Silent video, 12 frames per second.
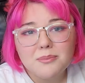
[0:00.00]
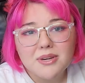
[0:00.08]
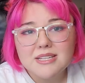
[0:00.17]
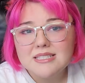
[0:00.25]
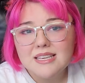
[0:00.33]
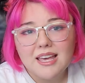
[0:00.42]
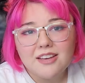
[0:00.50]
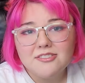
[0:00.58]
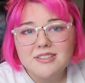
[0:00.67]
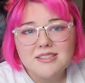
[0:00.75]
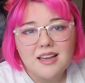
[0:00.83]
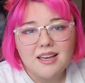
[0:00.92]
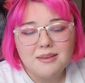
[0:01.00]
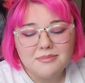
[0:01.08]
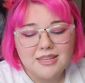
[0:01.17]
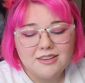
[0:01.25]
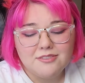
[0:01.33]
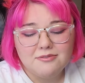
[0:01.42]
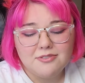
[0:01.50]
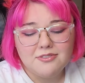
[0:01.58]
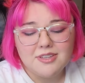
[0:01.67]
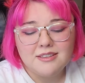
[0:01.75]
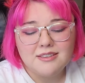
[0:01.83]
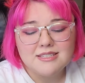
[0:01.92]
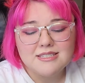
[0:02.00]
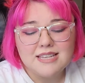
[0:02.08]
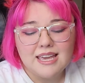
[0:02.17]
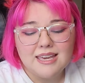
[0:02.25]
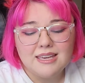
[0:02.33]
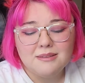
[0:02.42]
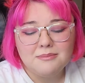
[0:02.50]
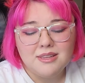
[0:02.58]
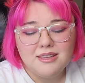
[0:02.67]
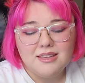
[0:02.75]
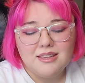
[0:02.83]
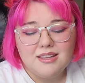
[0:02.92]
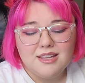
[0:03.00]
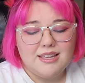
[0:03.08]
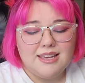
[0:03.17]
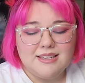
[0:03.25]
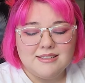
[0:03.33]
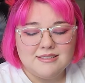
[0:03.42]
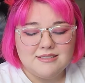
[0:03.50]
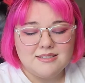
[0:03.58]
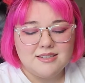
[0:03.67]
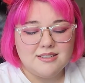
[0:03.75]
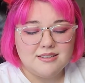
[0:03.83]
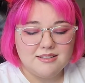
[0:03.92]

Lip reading: I'm pressing half the time. They feel the same, and